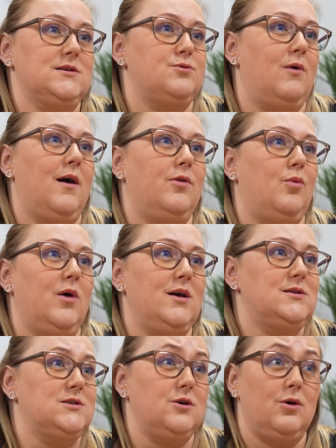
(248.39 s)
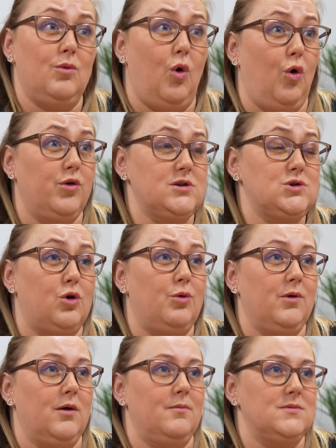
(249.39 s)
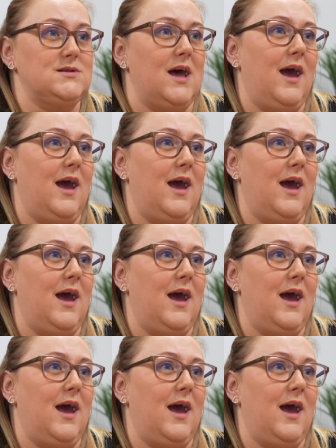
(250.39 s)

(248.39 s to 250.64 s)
right the way to auditoriums,